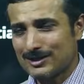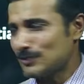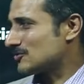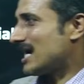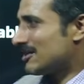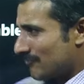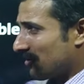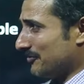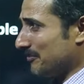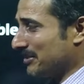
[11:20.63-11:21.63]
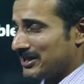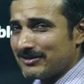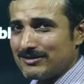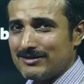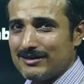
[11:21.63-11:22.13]
You stand in front of the
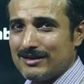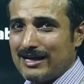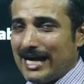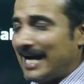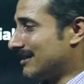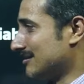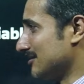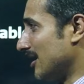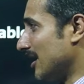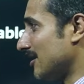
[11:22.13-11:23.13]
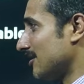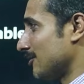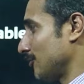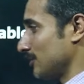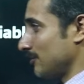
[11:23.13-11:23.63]
mirror and
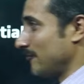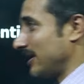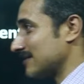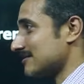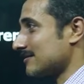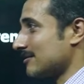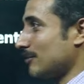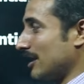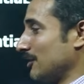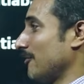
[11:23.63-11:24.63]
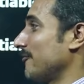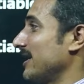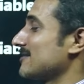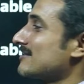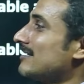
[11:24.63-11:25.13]
look at your
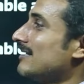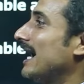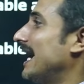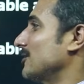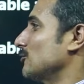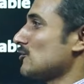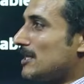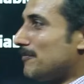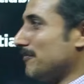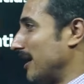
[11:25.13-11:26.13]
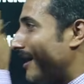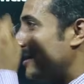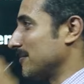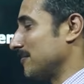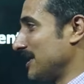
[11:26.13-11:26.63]
face and do some
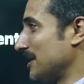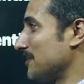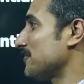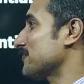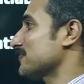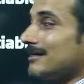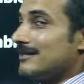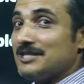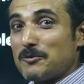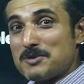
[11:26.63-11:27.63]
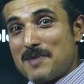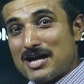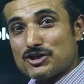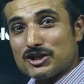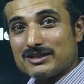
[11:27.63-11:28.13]
makeup. Now
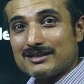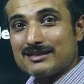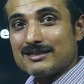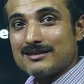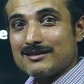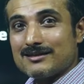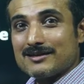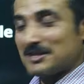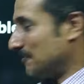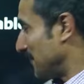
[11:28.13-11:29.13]
imagine the